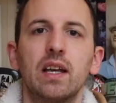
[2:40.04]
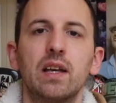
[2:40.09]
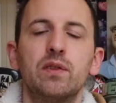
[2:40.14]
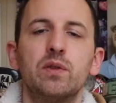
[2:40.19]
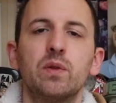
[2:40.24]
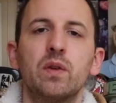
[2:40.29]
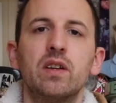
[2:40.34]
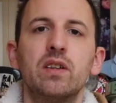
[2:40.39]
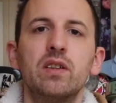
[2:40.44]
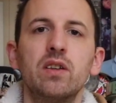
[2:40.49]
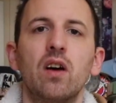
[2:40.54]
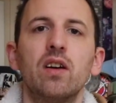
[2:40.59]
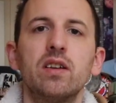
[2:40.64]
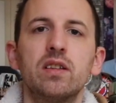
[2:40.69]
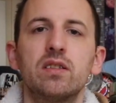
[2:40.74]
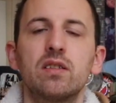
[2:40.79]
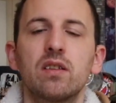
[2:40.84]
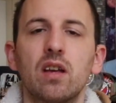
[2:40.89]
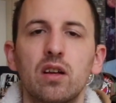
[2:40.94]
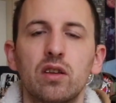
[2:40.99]
gives you a
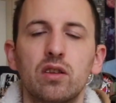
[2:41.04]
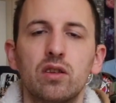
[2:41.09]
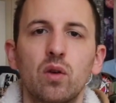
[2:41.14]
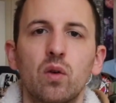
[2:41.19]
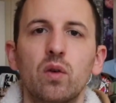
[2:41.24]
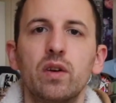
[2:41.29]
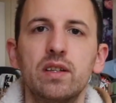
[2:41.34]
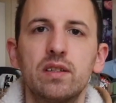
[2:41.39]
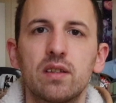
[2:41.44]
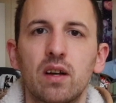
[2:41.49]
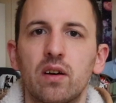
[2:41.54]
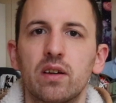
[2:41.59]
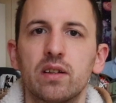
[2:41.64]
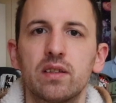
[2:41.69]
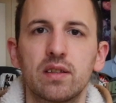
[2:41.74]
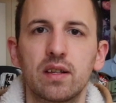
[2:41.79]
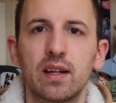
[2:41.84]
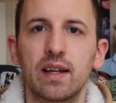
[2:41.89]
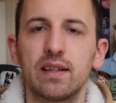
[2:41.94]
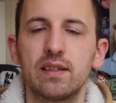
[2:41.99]
nice noise
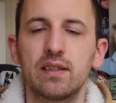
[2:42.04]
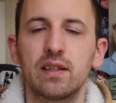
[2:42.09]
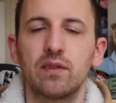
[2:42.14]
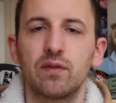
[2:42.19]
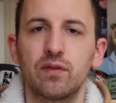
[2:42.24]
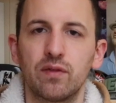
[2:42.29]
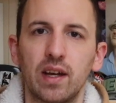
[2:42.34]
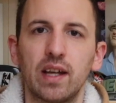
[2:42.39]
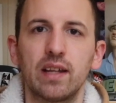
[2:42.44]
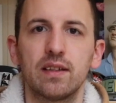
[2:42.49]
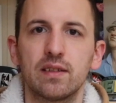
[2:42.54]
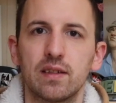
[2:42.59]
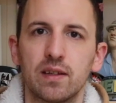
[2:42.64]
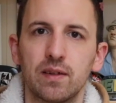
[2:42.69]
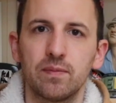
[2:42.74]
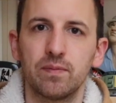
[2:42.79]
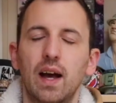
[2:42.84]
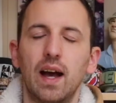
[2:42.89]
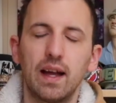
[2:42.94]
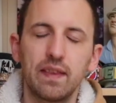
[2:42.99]
isolating
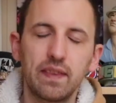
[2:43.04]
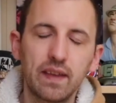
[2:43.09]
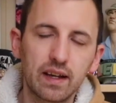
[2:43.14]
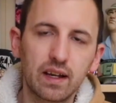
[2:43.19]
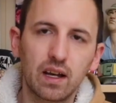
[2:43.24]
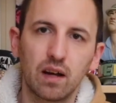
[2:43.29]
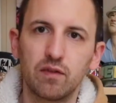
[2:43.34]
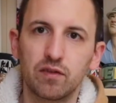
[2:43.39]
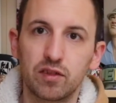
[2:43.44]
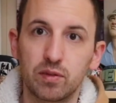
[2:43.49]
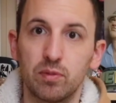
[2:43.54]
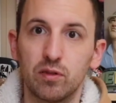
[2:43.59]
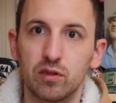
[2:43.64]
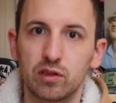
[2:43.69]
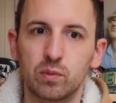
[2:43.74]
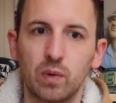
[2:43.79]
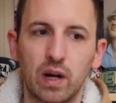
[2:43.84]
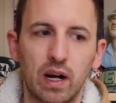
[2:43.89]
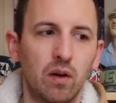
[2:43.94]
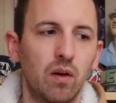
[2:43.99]
fit and they're comfortable
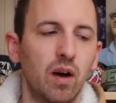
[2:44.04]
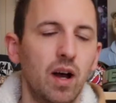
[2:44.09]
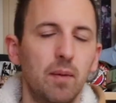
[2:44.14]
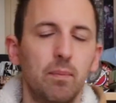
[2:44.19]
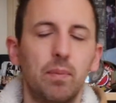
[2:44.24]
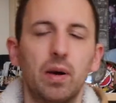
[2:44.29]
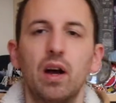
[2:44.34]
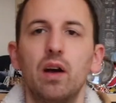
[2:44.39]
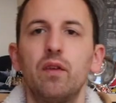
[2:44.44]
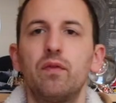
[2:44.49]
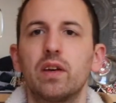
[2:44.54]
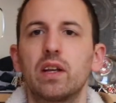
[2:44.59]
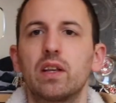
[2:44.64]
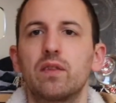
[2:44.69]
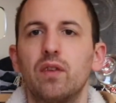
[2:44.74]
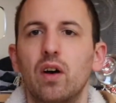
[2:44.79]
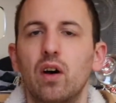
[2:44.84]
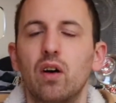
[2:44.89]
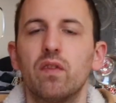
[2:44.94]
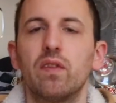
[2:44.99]
as well.
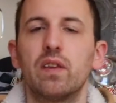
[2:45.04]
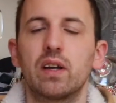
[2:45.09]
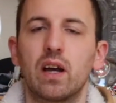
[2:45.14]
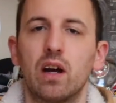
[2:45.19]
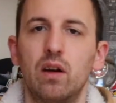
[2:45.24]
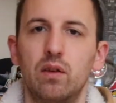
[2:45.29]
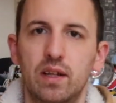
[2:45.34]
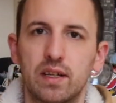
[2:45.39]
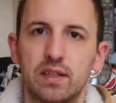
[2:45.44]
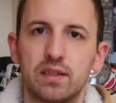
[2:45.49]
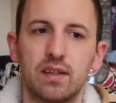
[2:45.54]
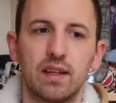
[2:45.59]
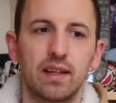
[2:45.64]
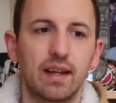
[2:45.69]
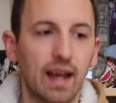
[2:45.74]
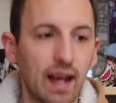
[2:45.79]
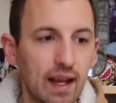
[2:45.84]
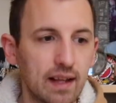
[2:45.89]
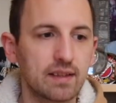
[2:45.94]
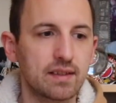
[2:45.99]
Perfect for on the go
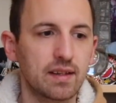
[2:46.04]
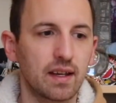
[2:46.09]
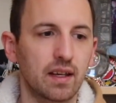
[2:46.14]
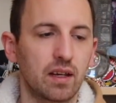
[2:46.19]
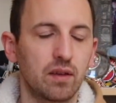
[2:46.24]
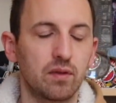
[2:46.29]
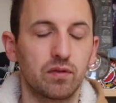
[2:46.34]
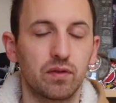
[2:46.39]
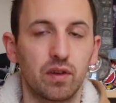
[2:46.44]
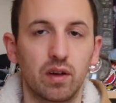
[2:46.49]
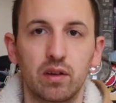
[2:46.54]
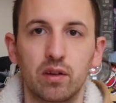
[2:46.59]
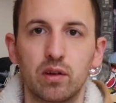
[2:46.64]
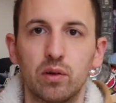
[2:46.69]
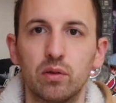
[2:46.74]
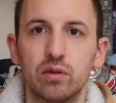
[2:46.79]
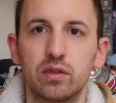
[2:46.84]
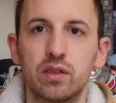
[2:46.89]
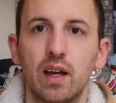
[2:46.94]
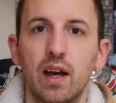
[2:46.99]
listening and taking phone
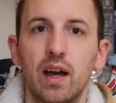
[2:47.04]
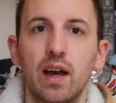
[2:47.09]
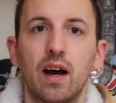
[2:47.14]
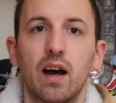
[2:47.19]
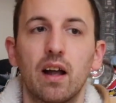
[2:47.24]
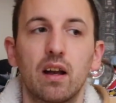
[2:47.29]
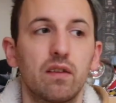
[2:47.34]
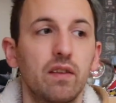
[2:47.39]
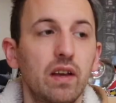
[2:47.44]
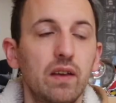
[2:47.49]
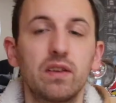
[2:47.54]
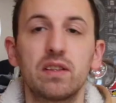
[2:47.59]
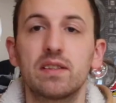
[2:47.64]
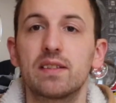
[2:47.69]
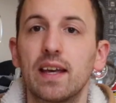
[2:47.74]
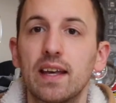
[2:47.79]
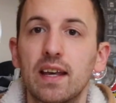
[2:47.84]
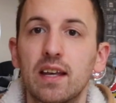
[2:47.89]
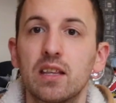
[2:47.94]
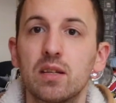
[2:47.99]
calls, and I've even
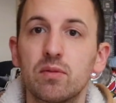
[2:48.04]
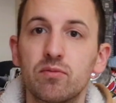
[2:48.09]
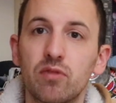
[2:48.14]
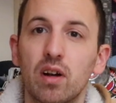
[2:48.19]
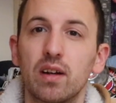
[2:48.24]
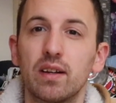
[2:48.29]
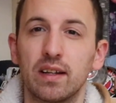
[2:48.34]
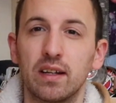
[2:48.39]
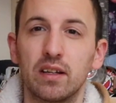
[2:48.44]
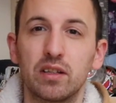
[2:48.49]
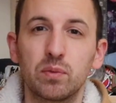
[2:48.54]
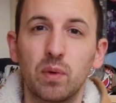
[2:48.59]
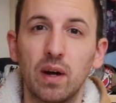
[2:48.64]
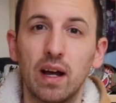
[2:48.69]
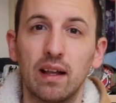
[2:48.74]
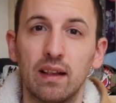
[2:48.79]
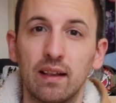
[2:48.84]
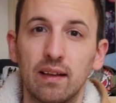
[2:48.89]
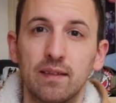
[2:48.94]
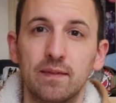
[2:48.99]
taken them running as
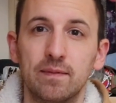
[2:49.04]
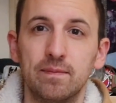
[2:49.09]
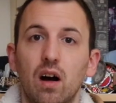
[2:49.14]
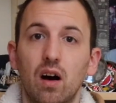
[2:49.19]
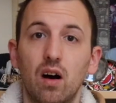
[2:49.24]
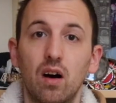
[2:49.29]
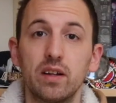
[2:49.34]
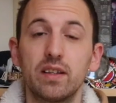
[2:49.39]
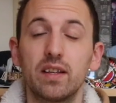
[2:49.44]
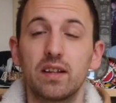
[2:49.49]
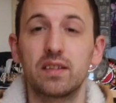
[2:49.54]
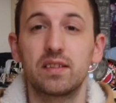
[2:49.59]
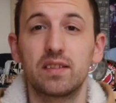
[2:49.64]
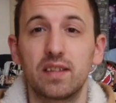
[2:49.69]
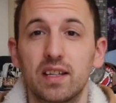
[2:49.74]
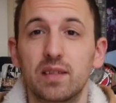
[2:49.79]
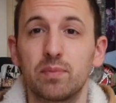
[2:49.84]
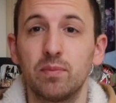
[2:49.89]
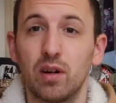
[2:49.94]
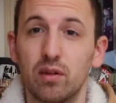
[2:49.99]
well. I did a
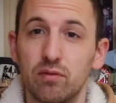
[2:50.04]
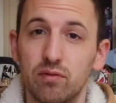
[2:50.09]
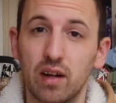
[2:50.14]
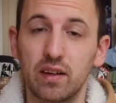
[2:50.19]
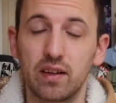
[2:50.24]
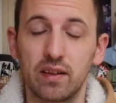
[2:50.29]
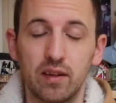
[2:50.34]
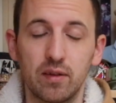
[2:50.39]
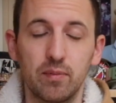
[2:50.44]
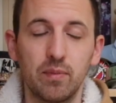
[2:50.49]
six mile run in